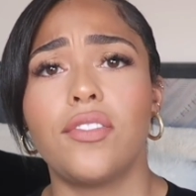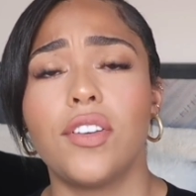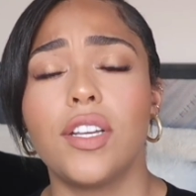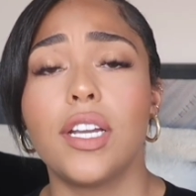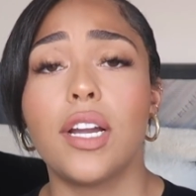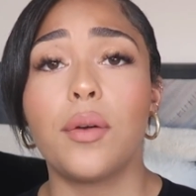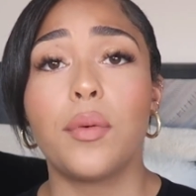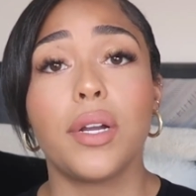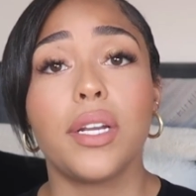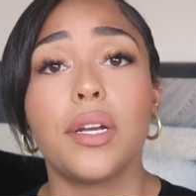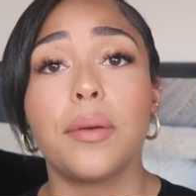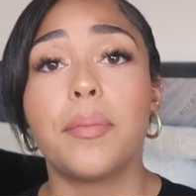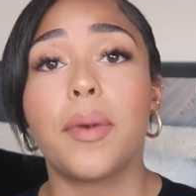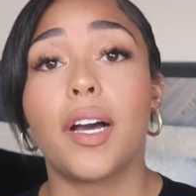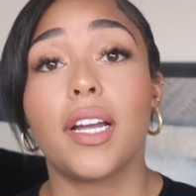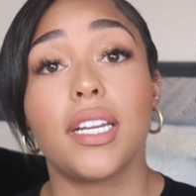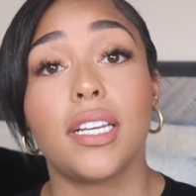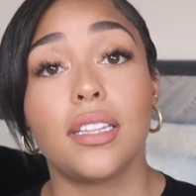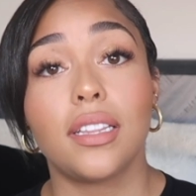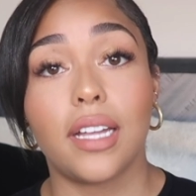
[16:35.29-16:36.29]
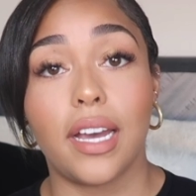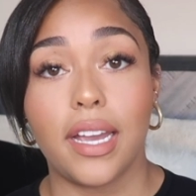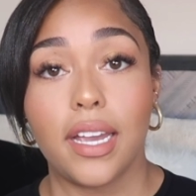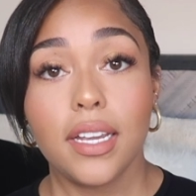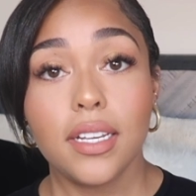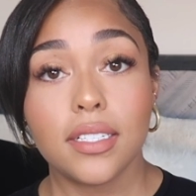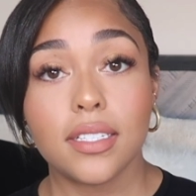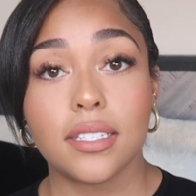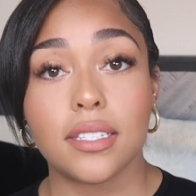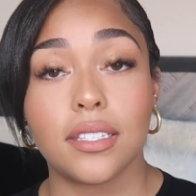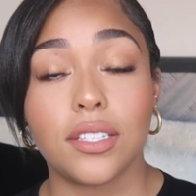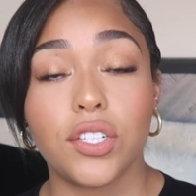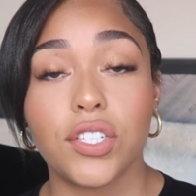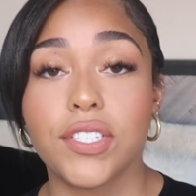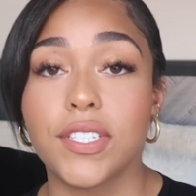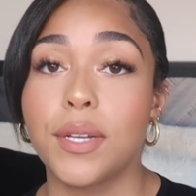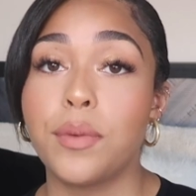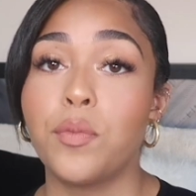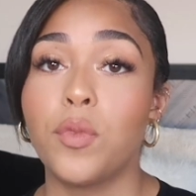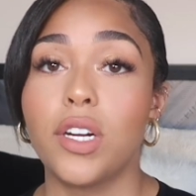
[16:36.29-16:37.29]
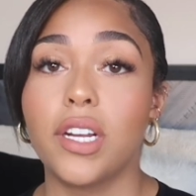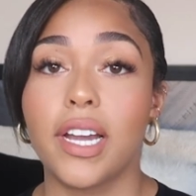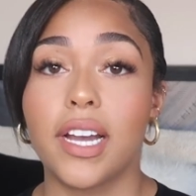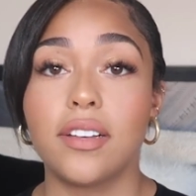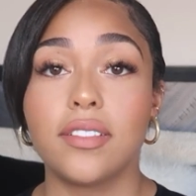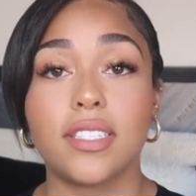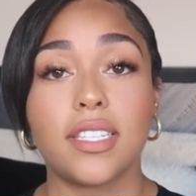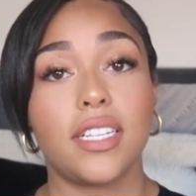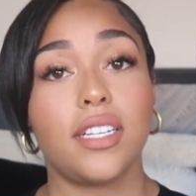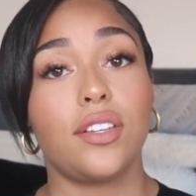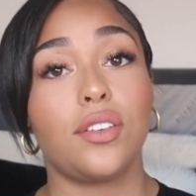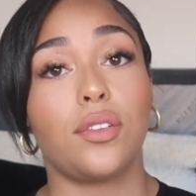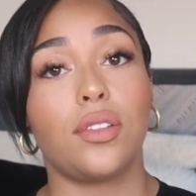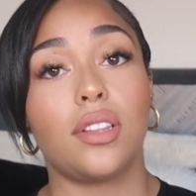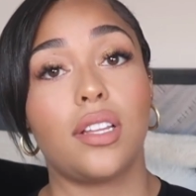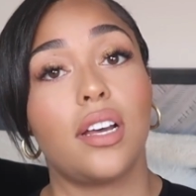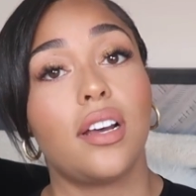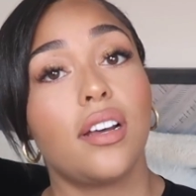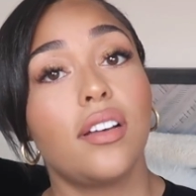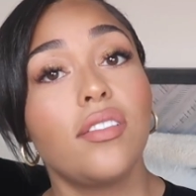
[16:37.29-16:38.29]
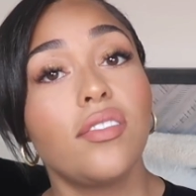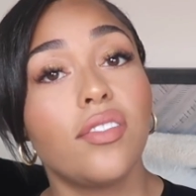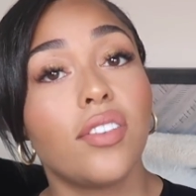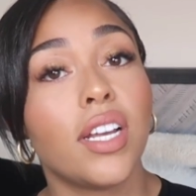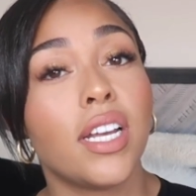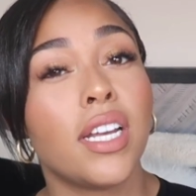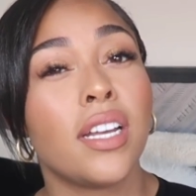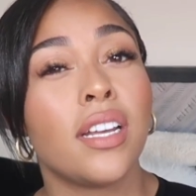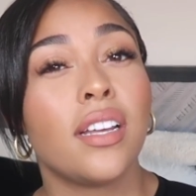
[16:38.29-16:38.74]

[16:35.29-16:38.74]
Figure out what your body likes. There's some workouts that you'll love,